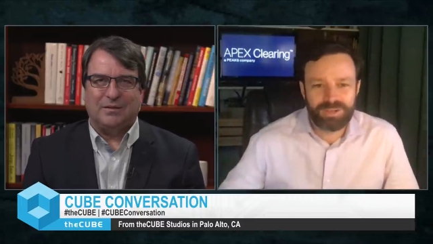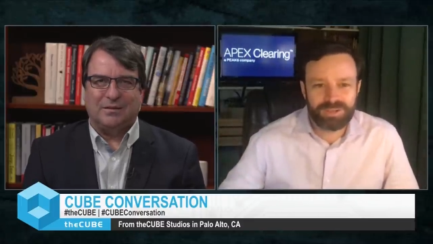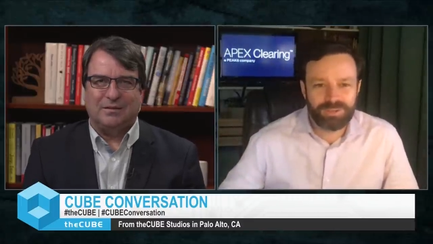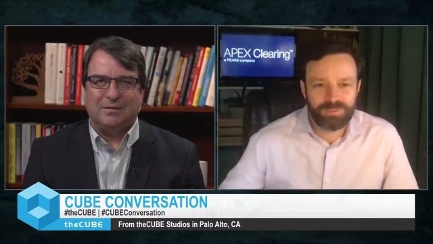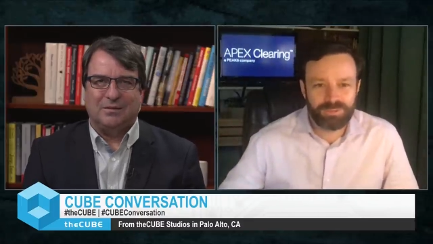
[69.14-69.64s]

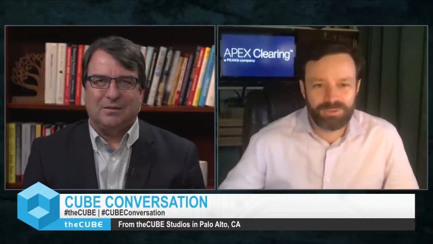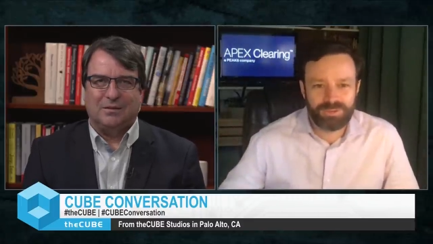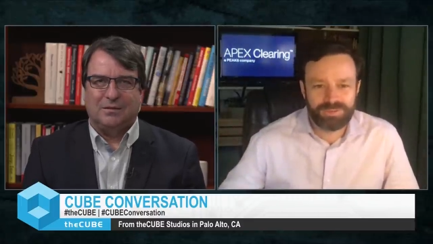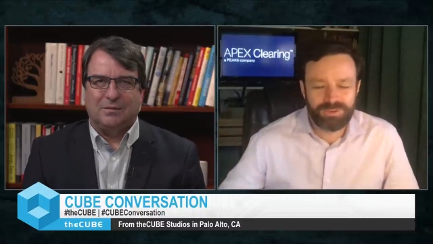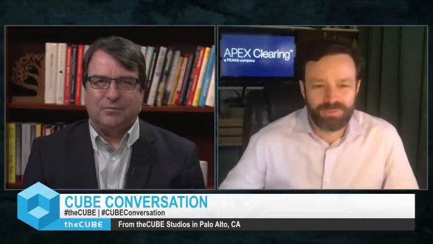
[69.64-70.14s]
Speaker 1: talking
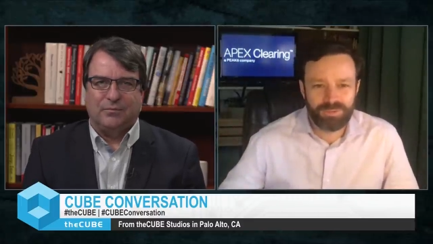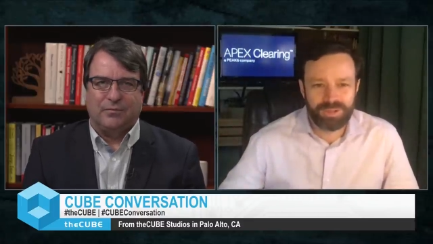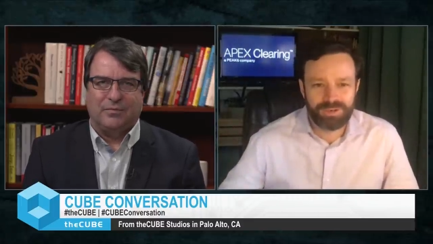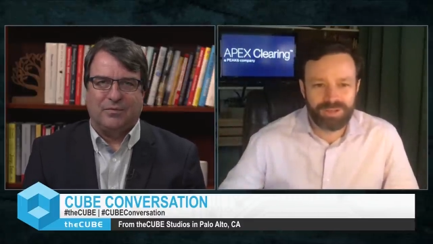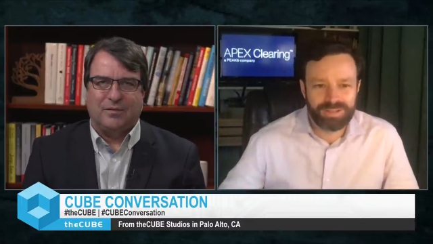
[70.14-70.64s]
over over
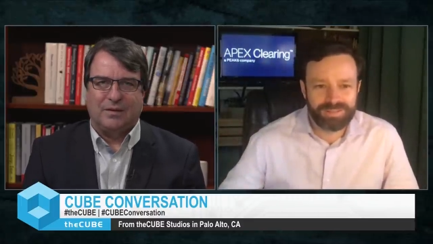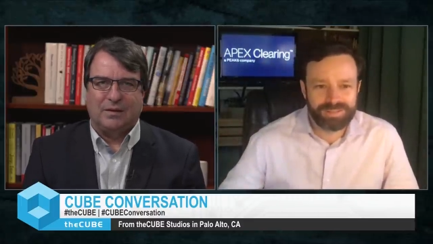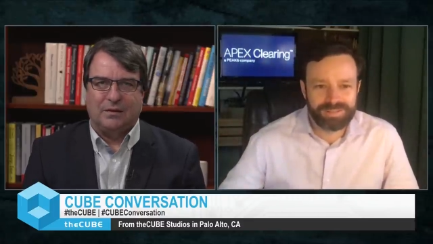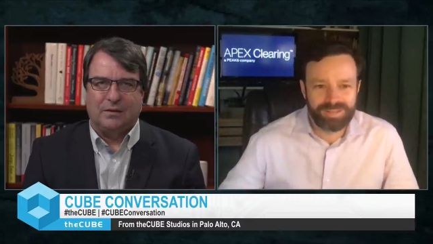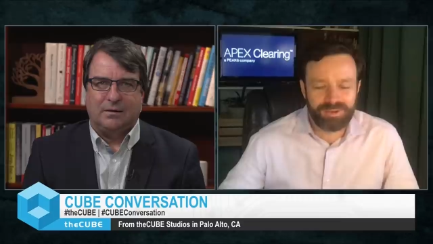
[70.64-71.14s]
the internet.
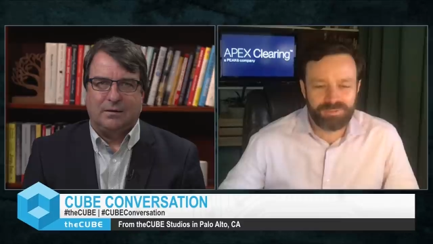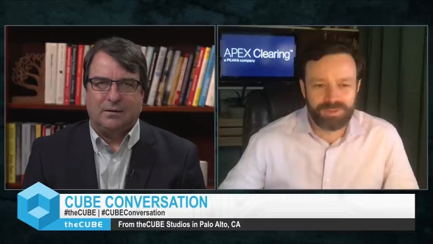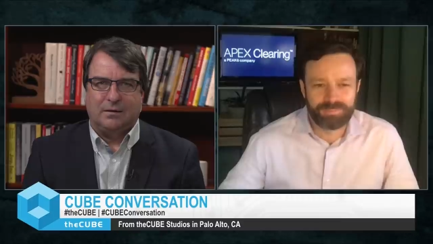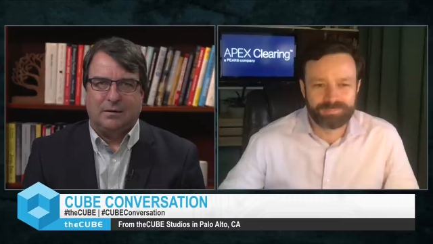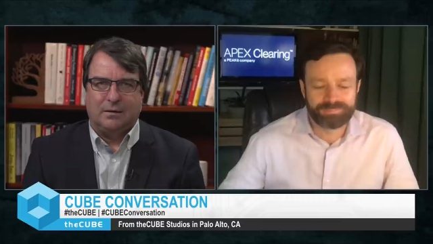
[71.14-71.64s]
This is a lot of
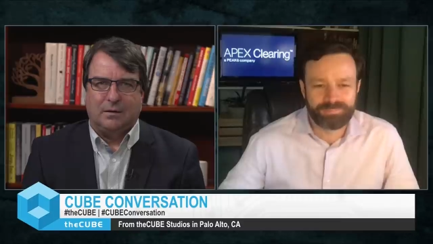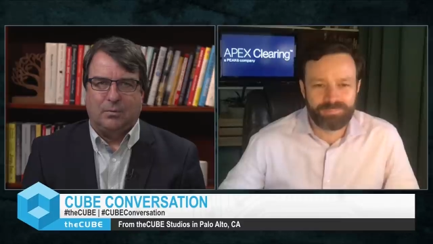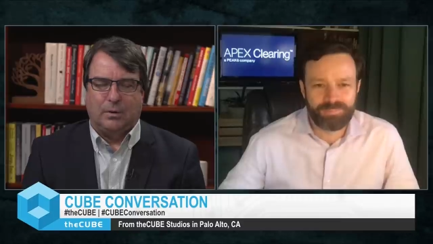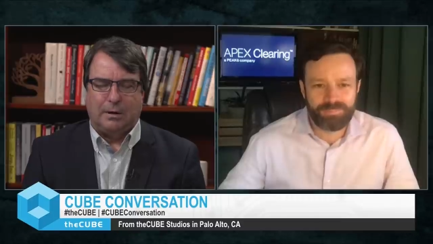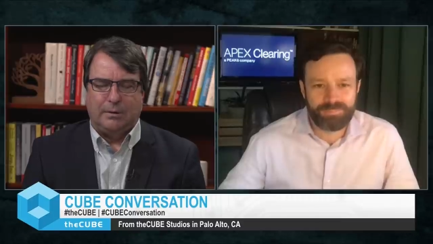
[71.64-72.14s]
fun.
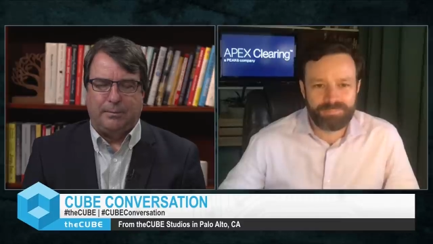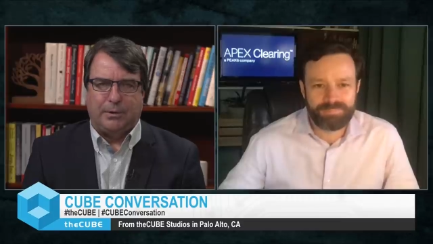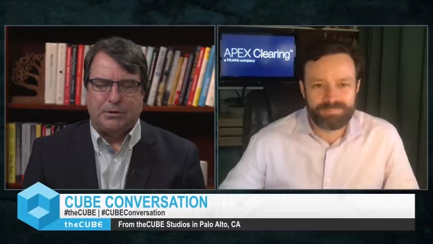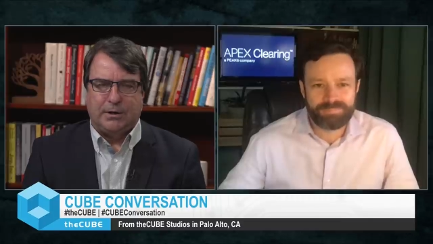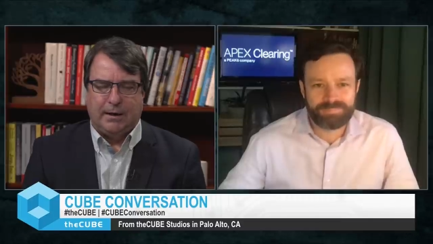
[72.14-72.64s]
Speaker 2: Well, I really
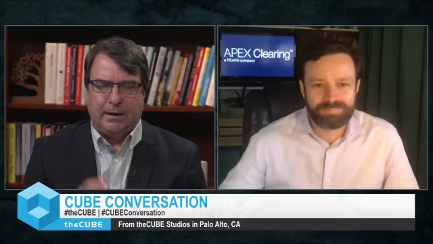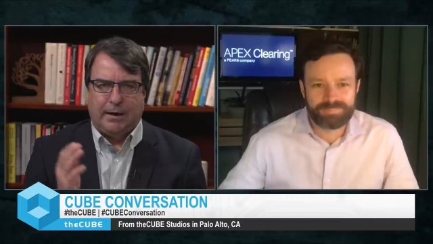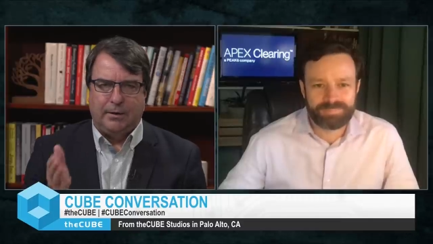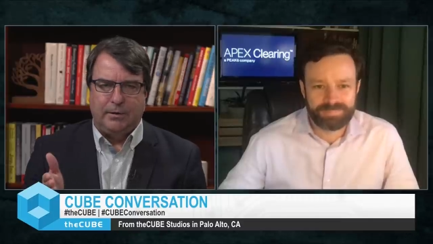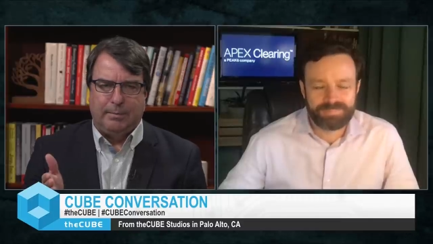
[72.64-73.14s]
appreciate it. I
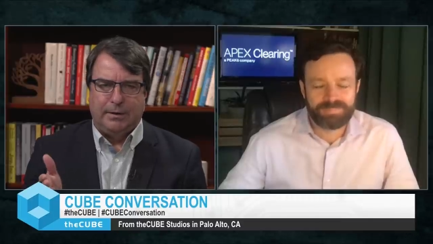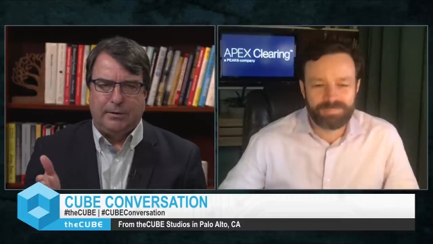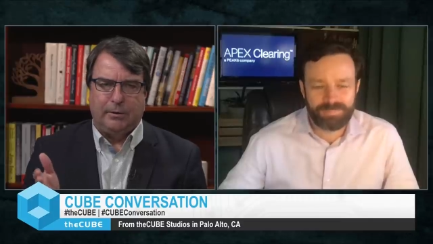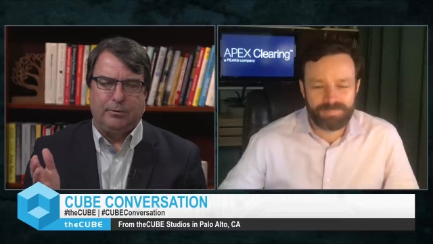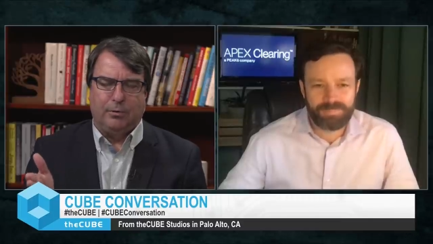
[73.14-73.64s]
know you've been in your
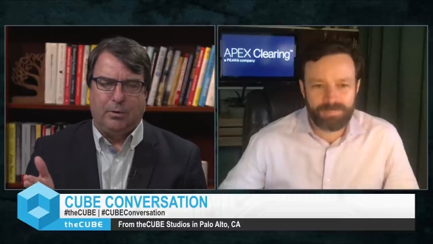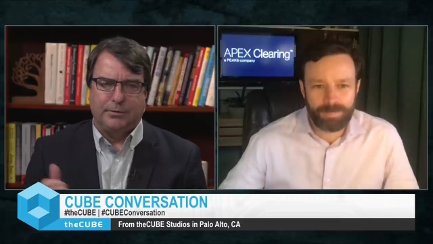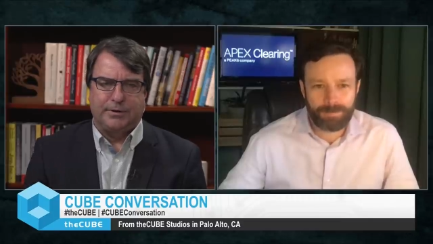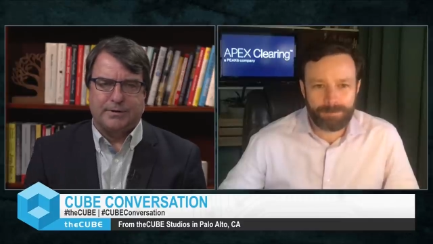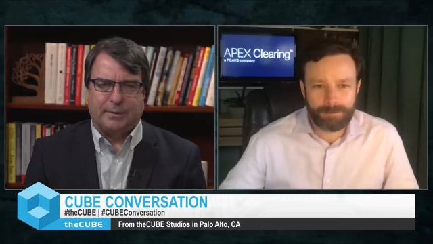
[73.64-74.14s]
new role
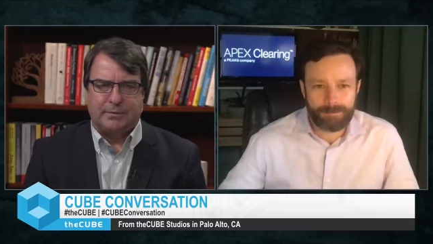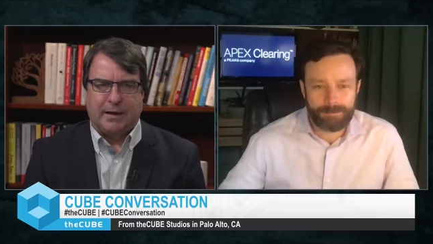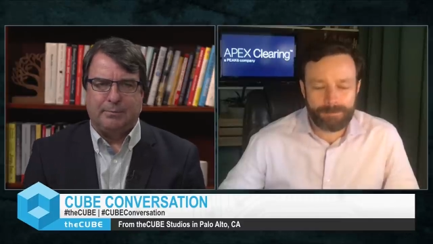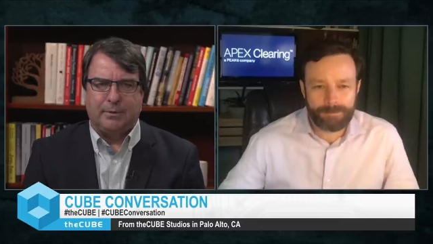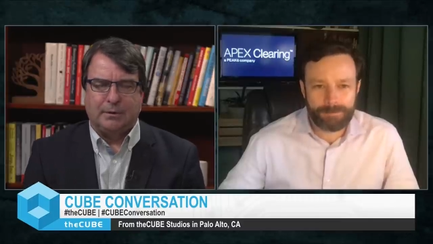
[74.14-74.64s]
since
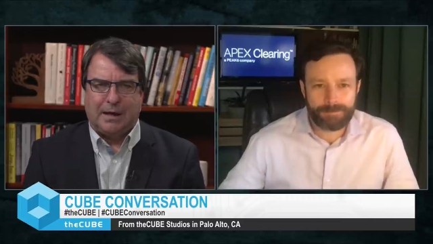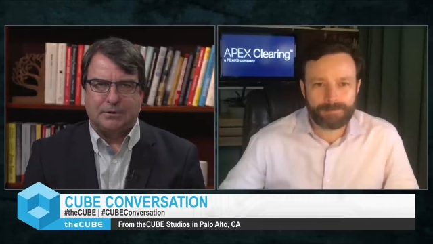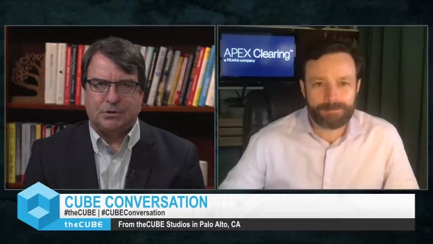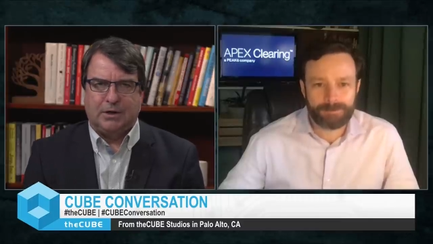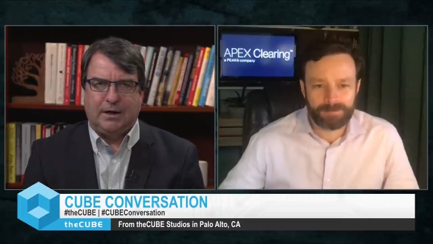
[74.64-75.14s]
September, lots
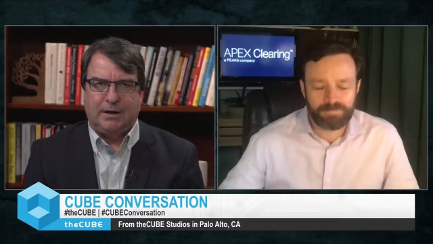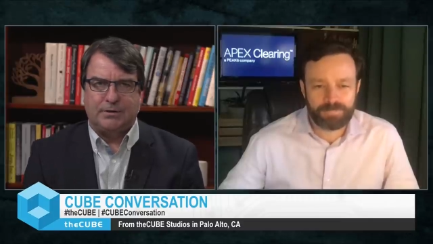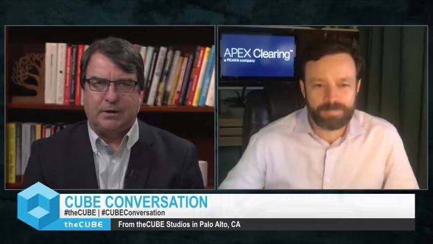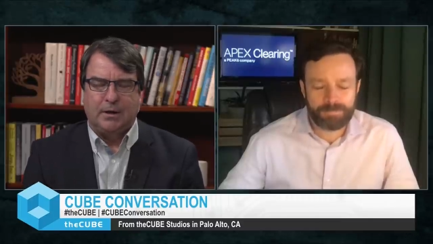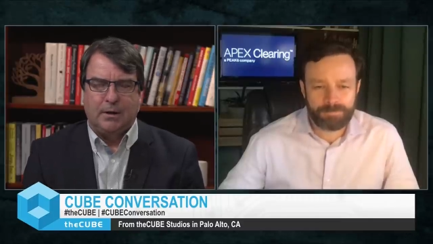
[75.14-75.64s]

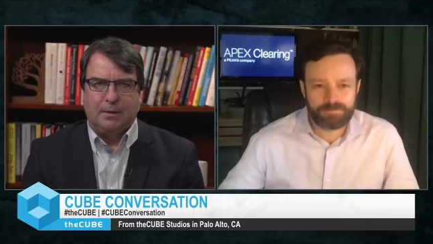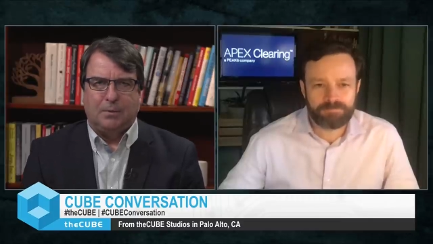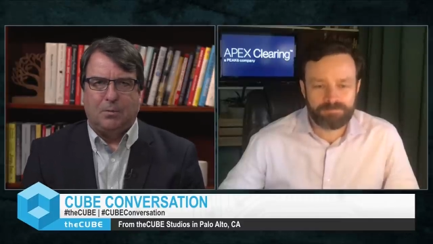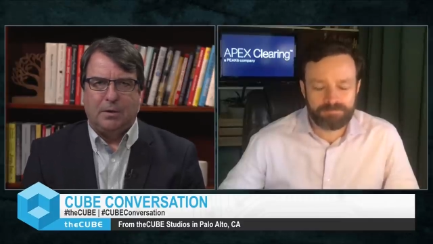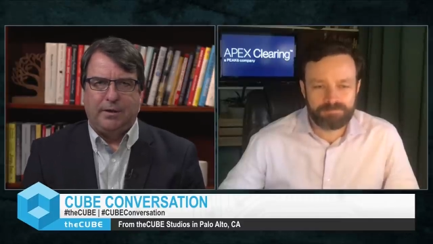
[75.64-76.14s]
changed,
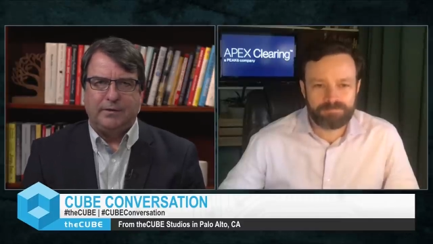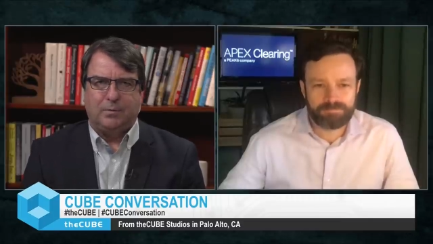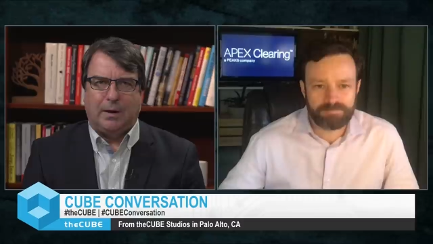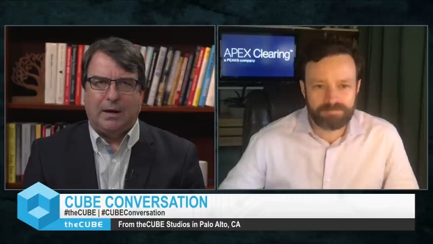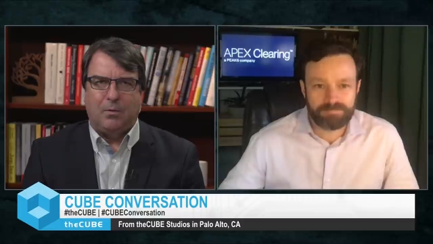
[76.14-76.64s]
but one of the things
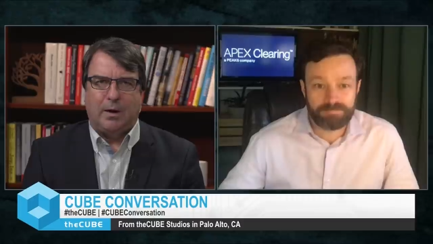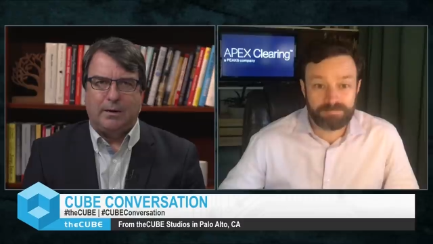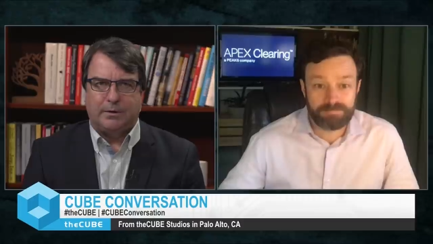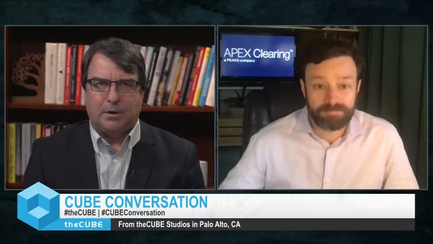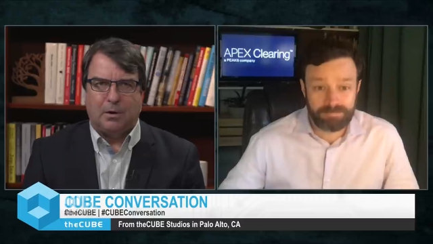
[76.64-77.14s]
why I wanted
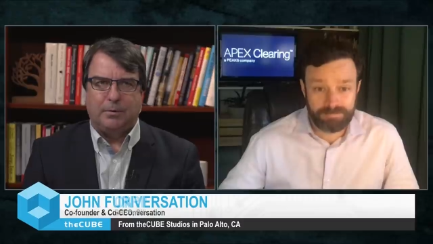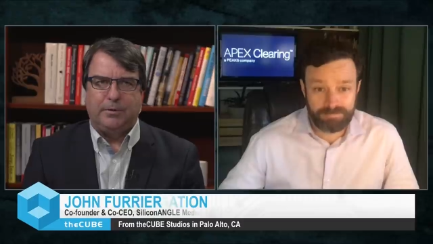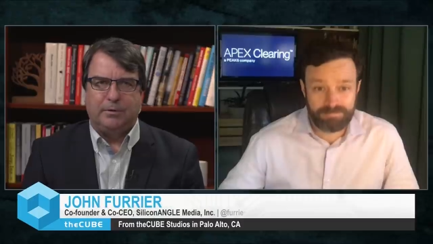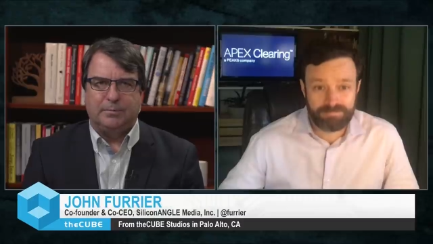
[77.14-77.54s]
to talk with you is